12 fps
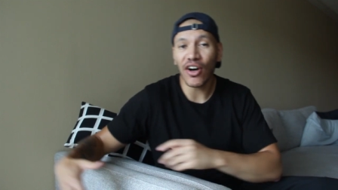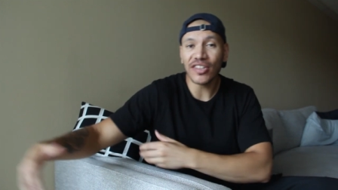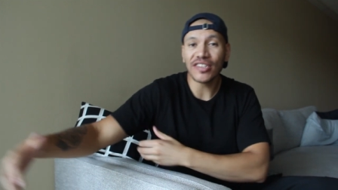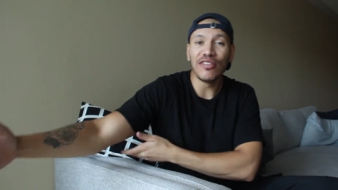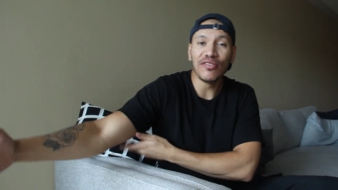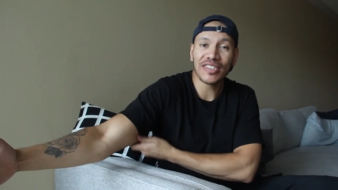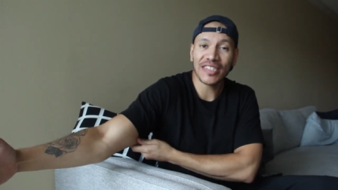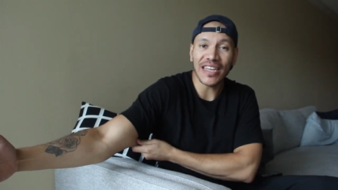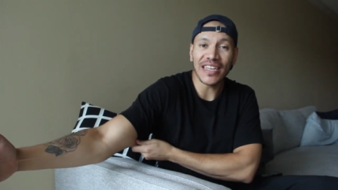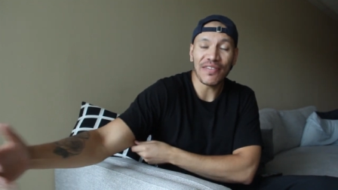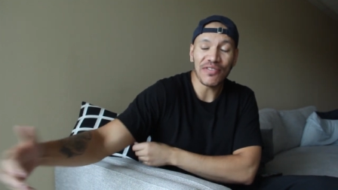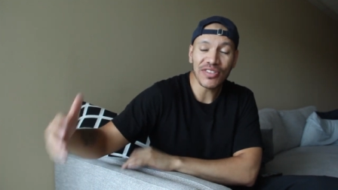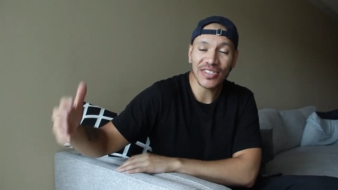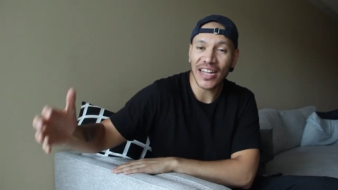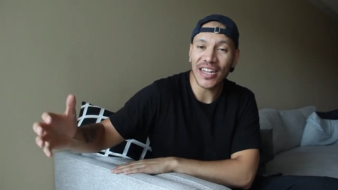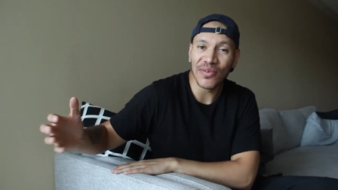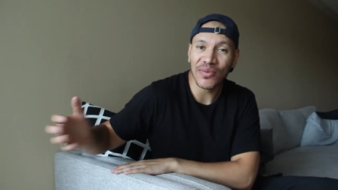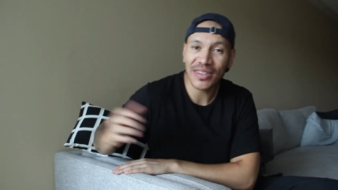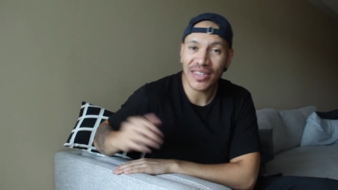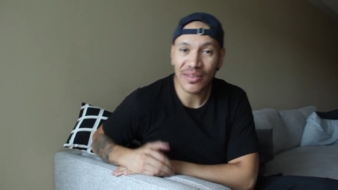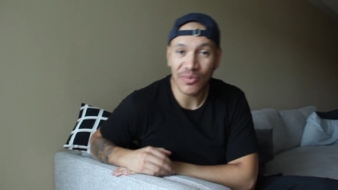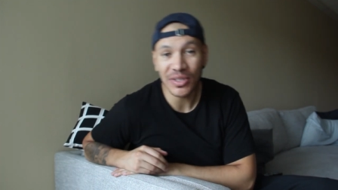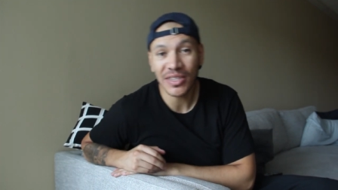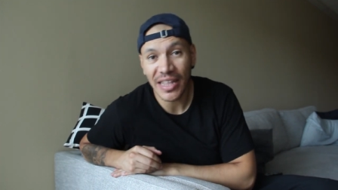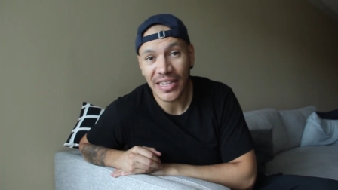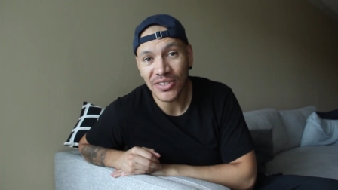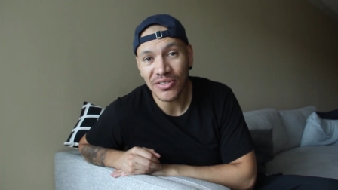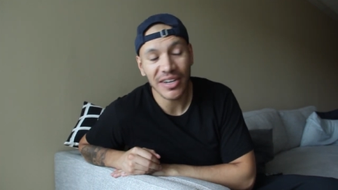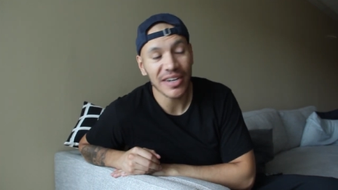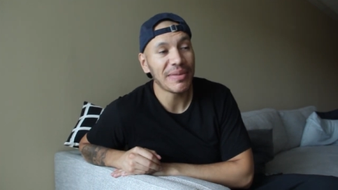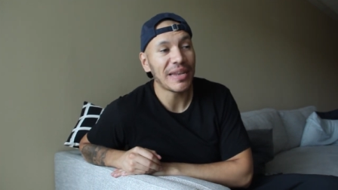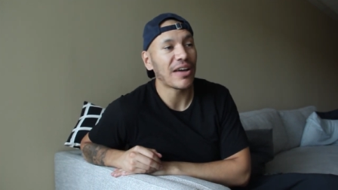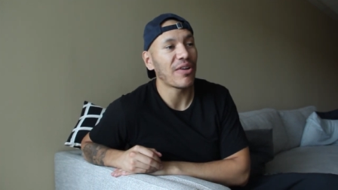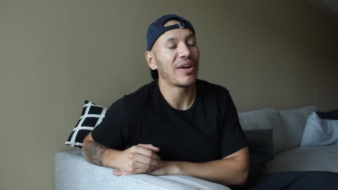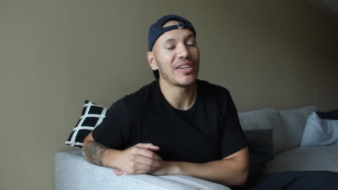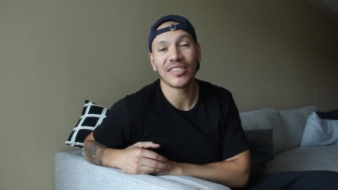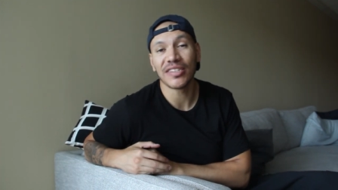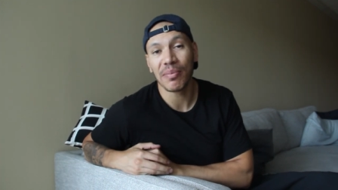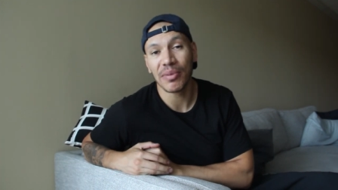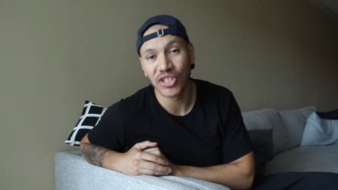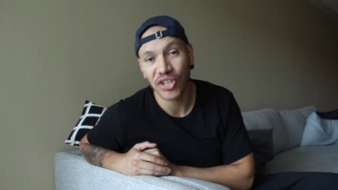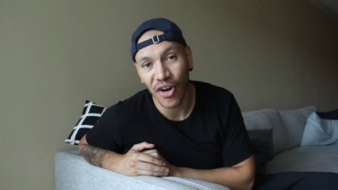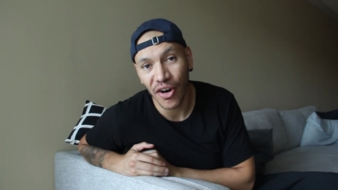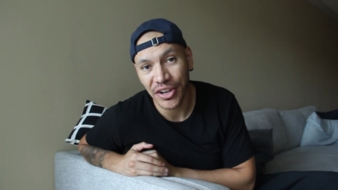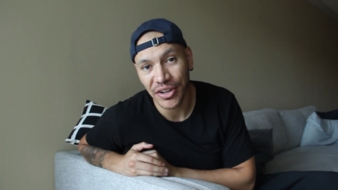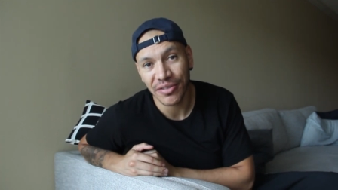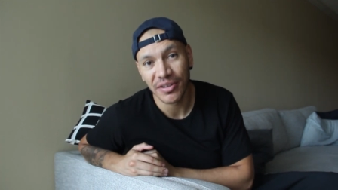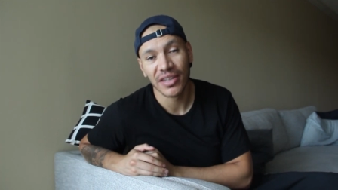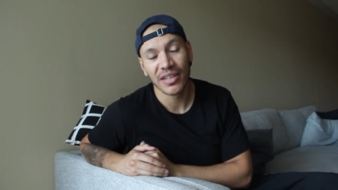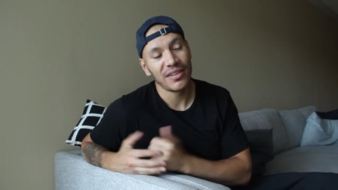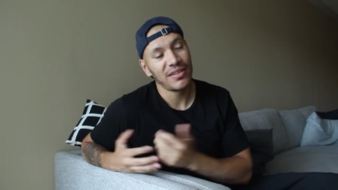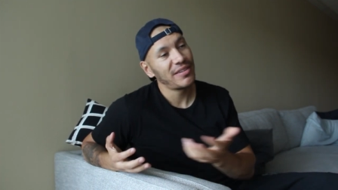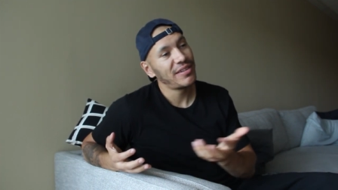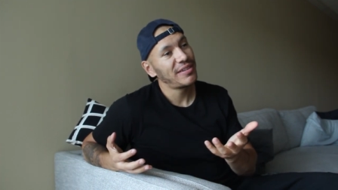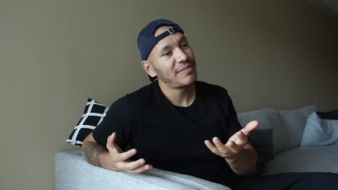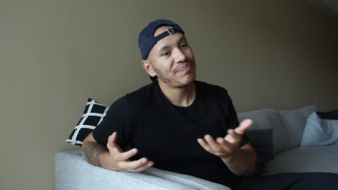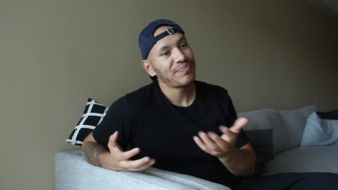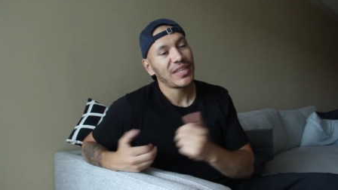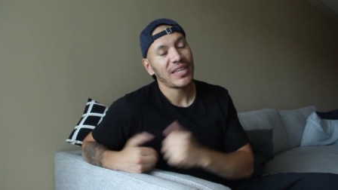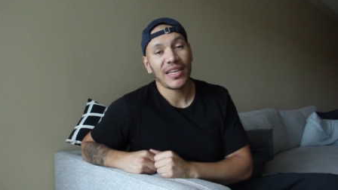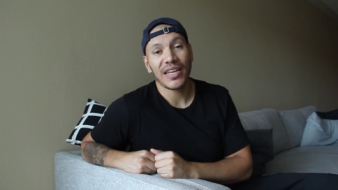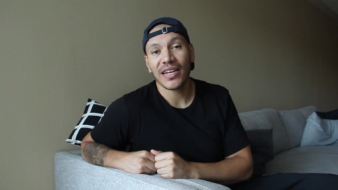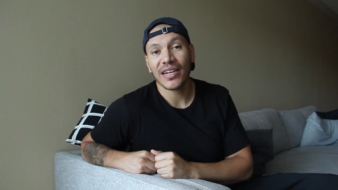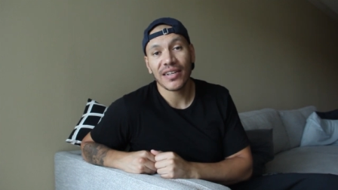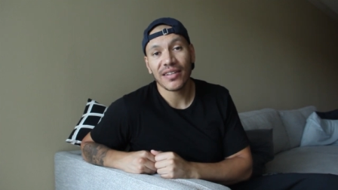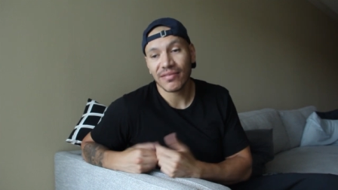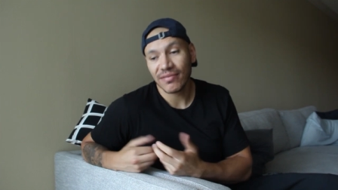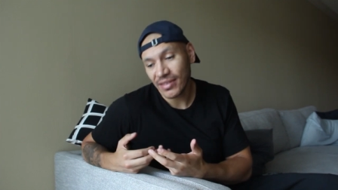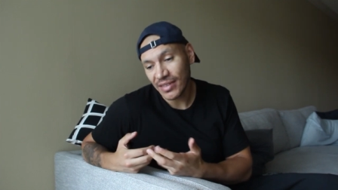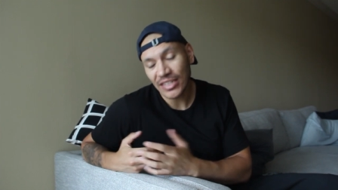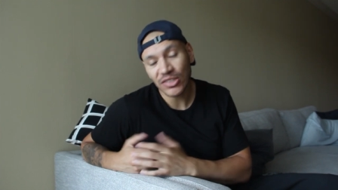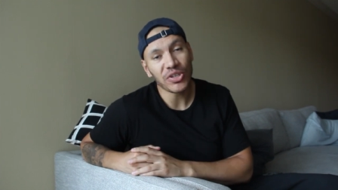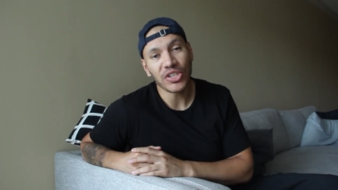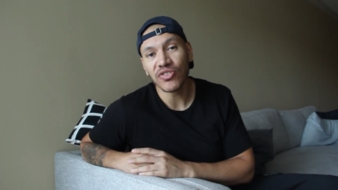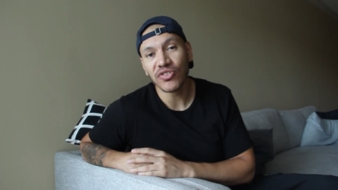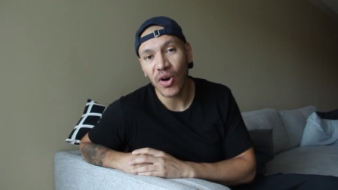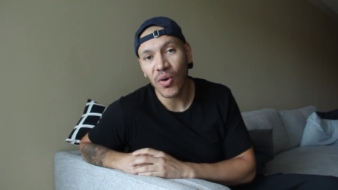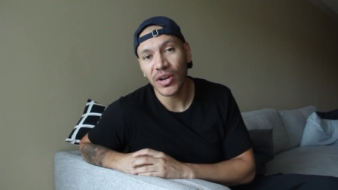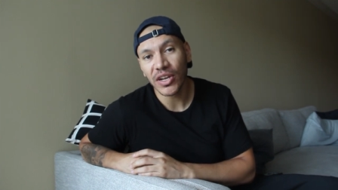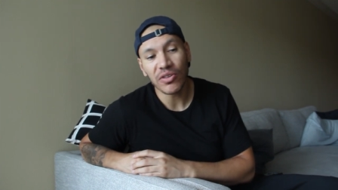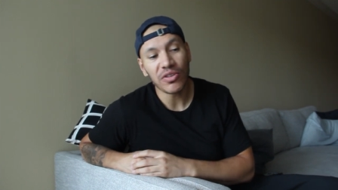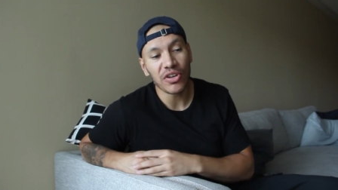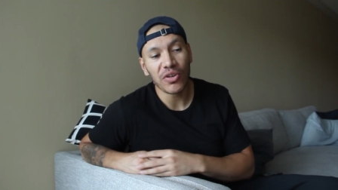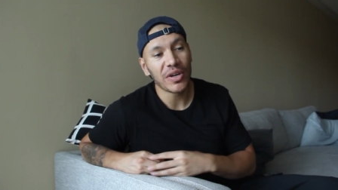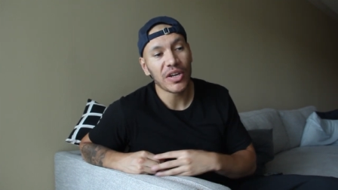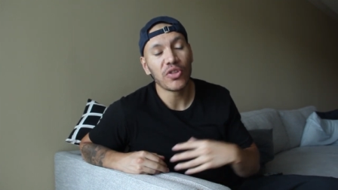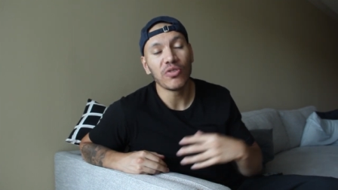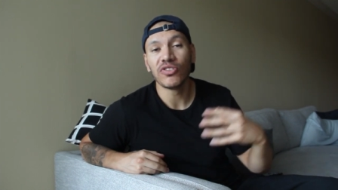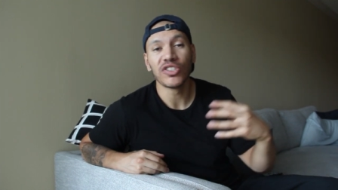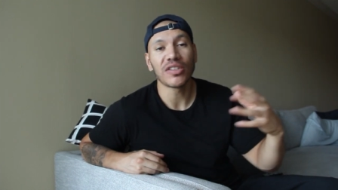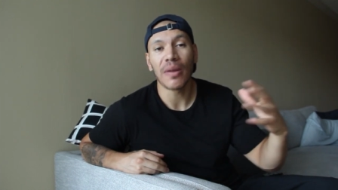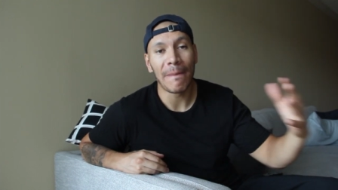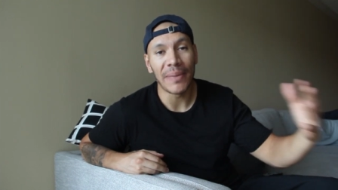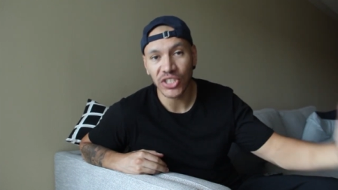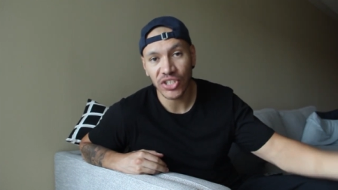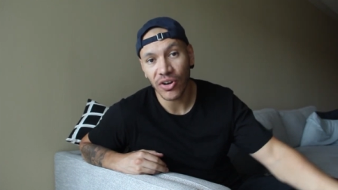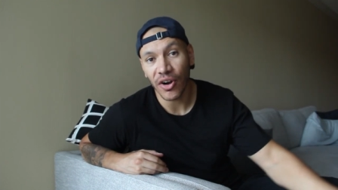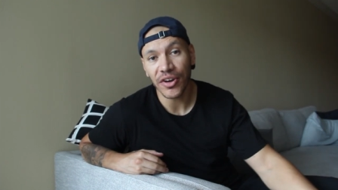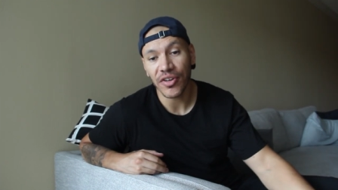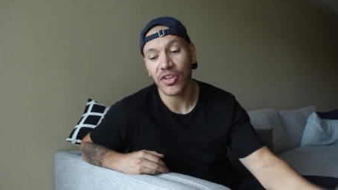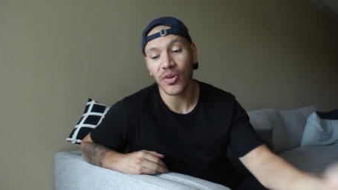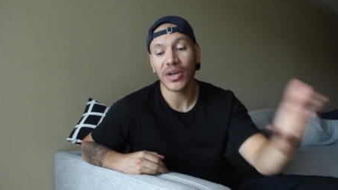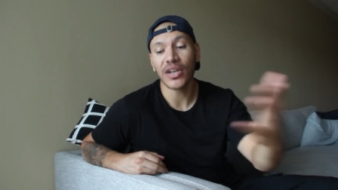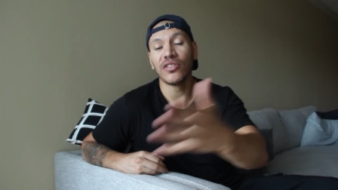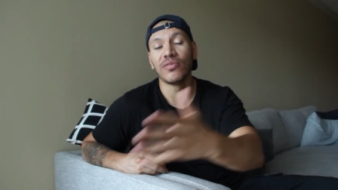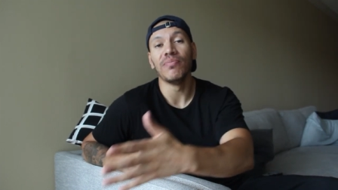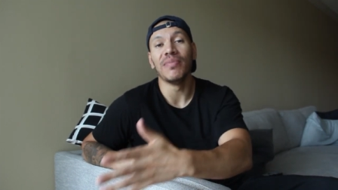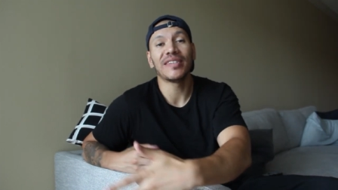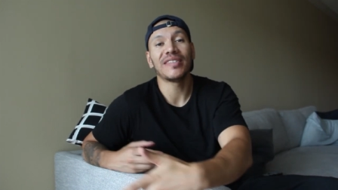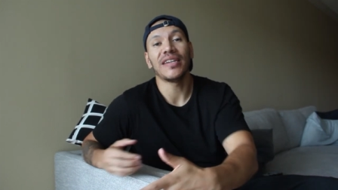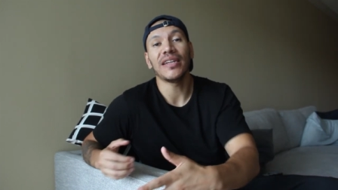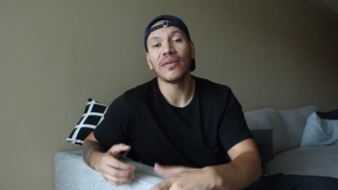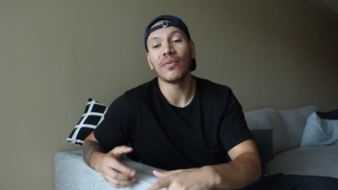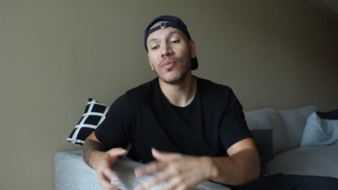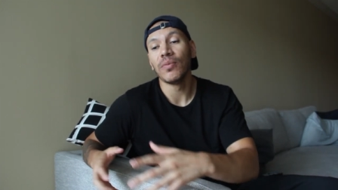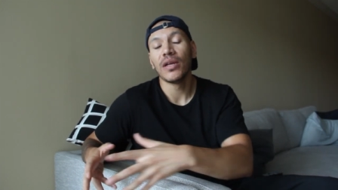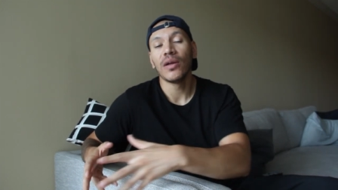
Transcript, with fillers: all this loose skin, if you tell them what, what do they do, they're gonna be like, oh, I just did a bunch of cardio. And that's what you don't wanna do. You don't wanna do just a bunch of cardio. You wanna mix it in